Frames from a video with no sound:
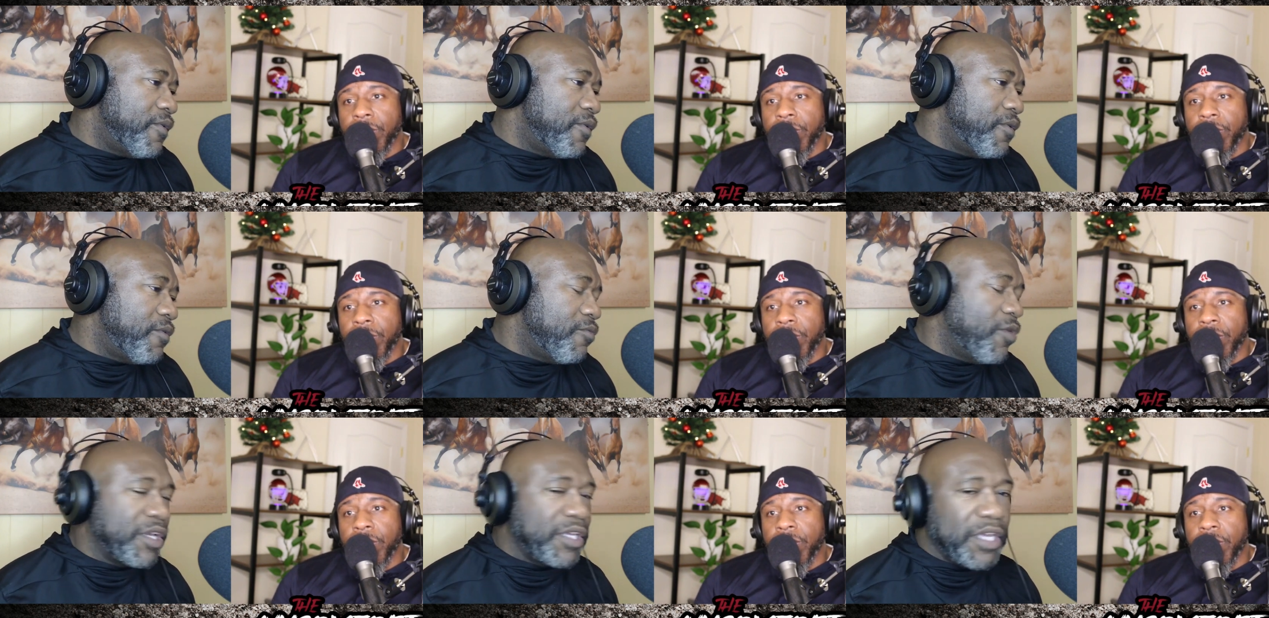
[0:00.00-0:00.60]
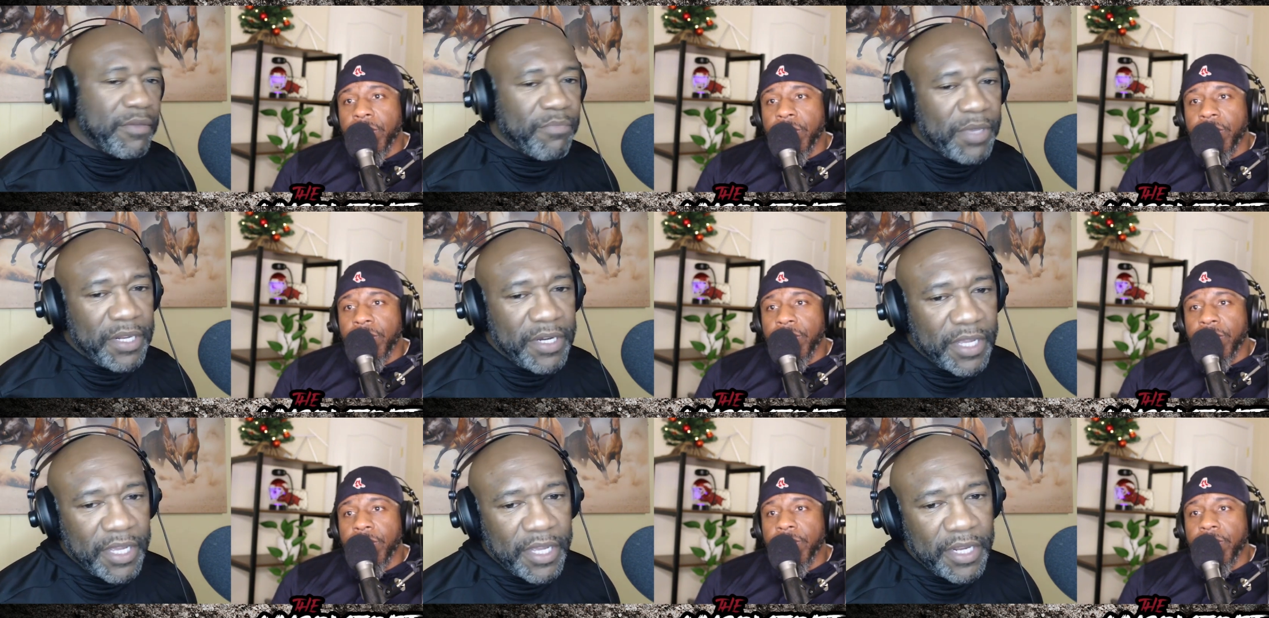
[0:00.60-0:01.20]
Speaker 1: What can be
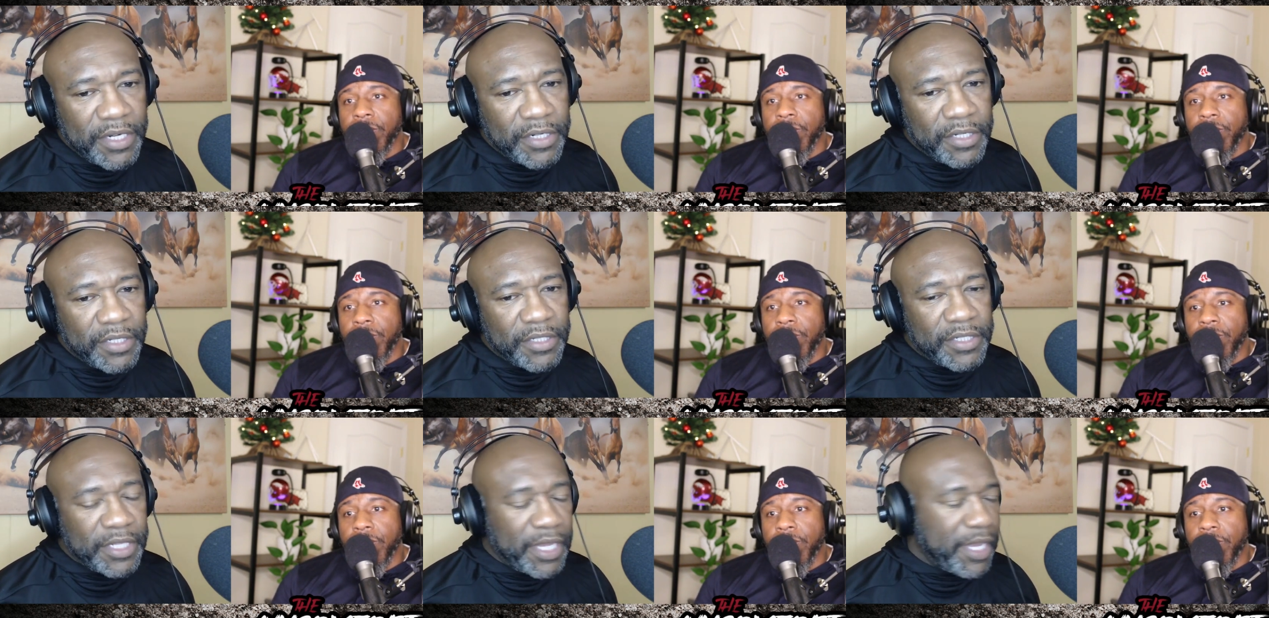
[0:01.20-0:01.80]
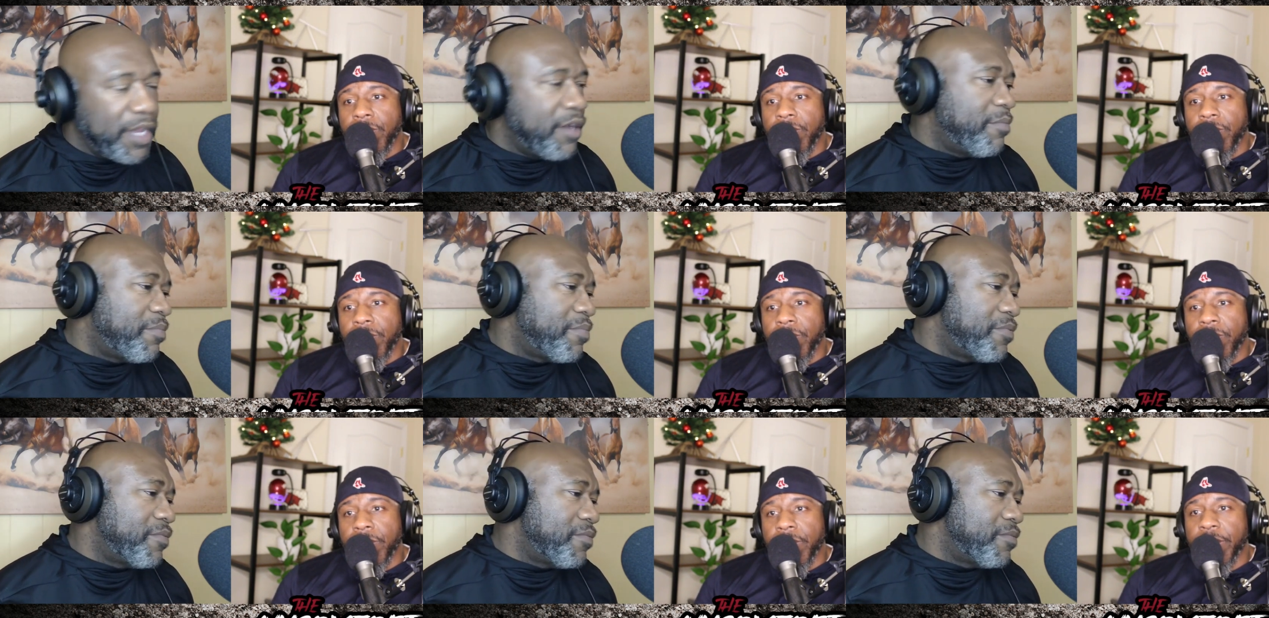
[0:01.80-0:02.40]
done to
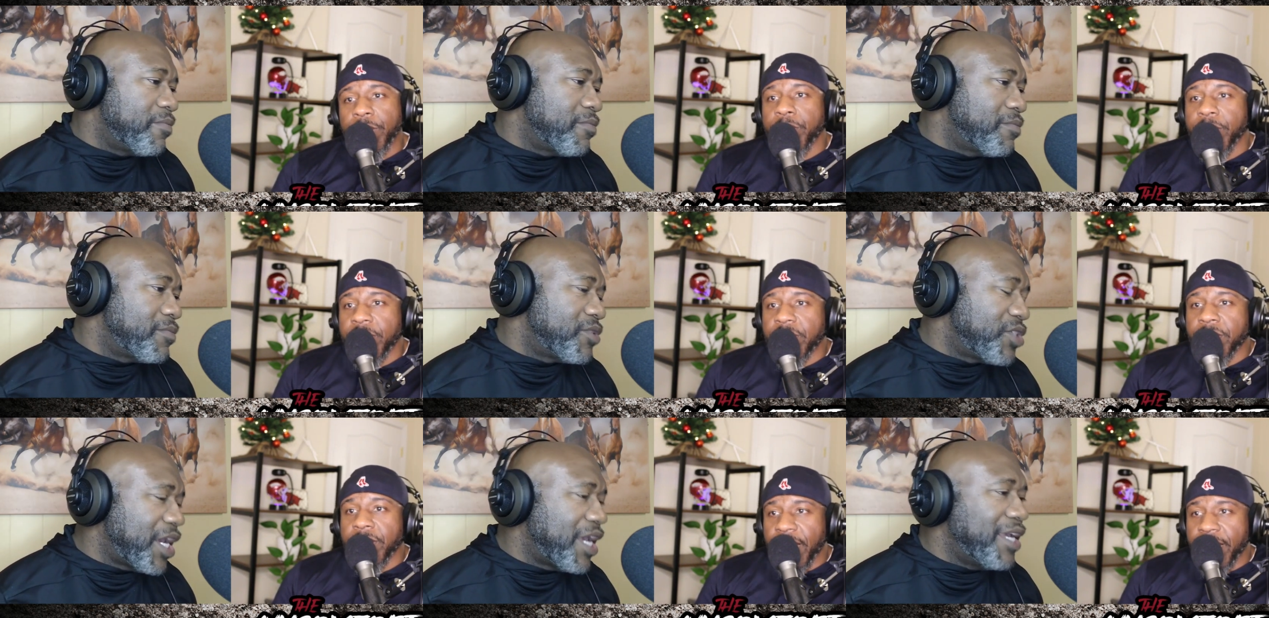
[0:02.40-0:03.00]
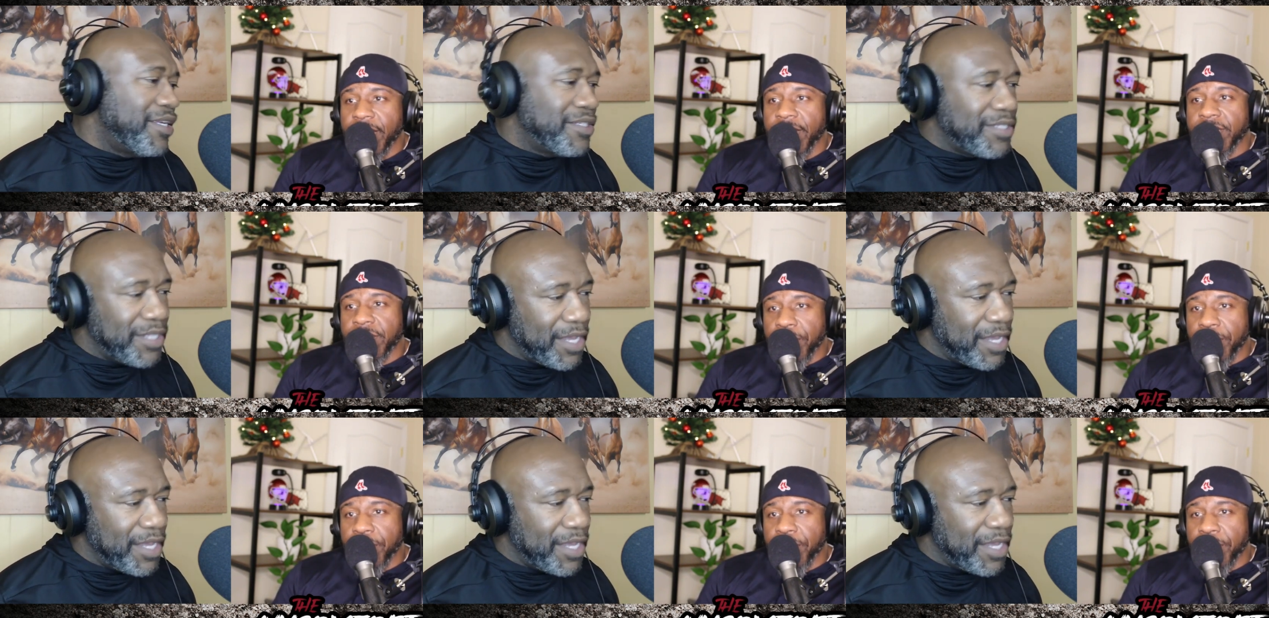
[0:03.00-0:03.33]
help? And you need they need some